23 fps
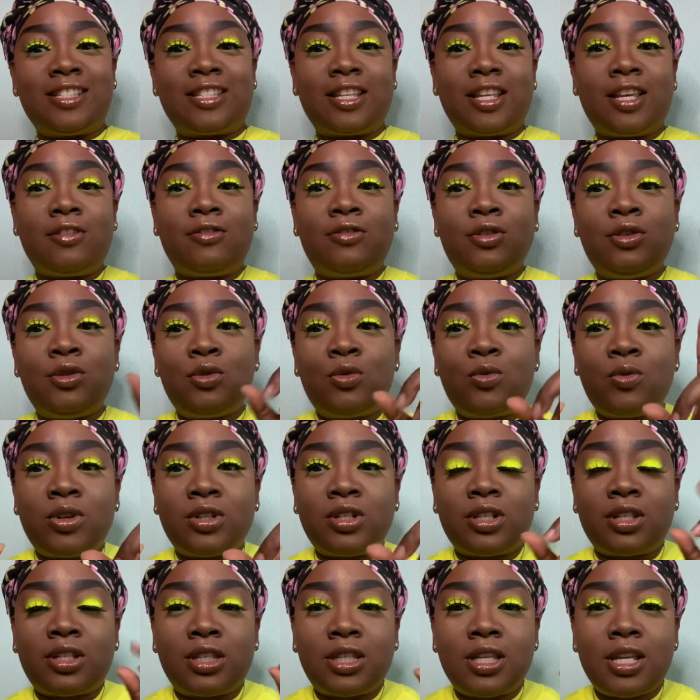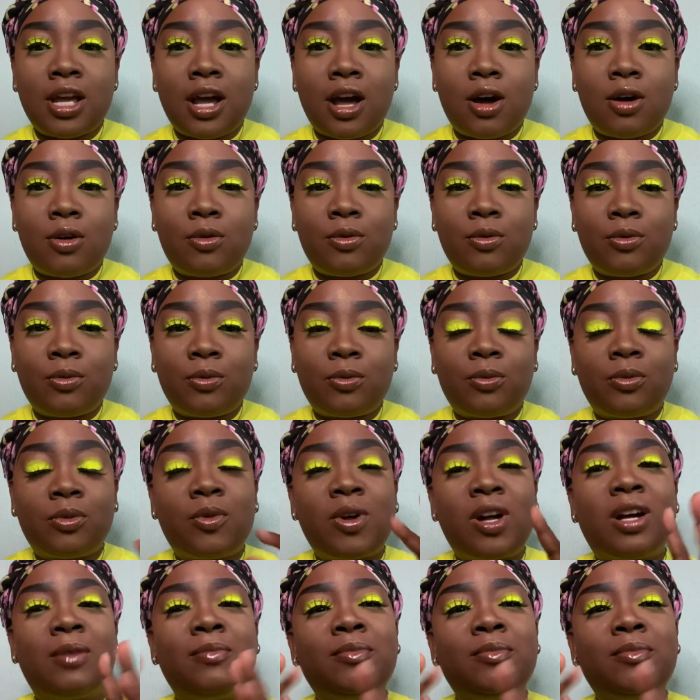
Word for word: If you want to see how, welcome